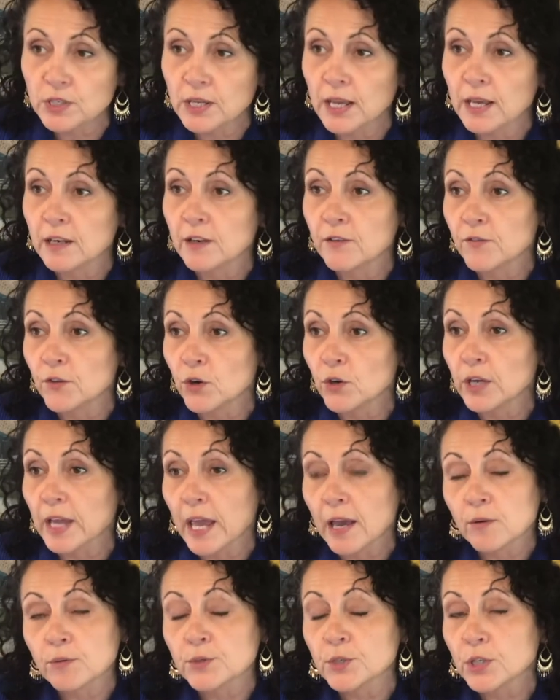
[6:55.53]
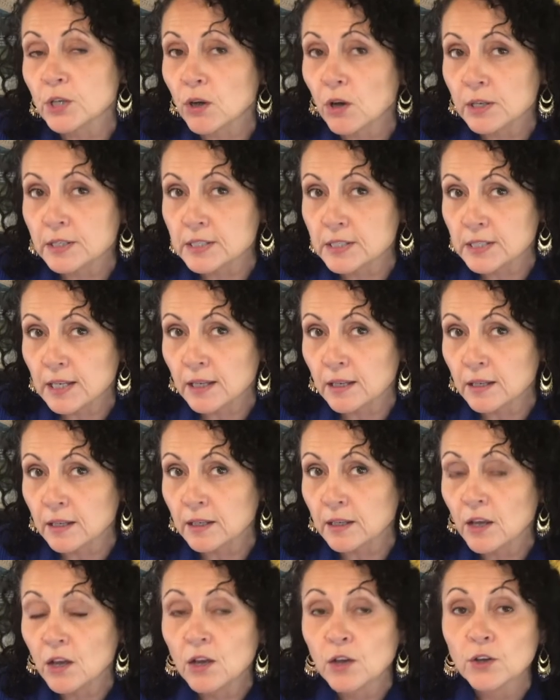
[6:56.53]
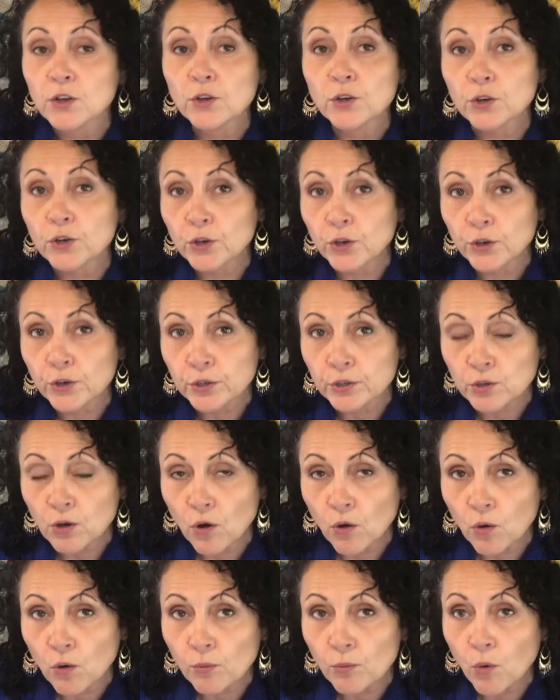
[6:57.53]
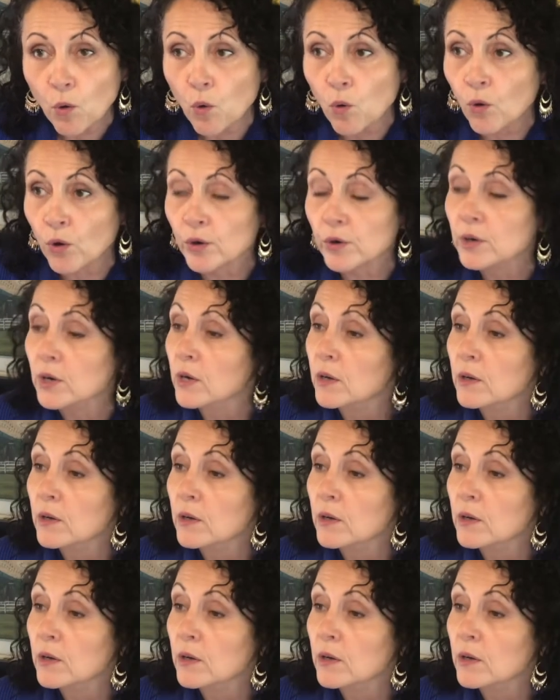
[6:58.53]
and if you're counting on selling your current home or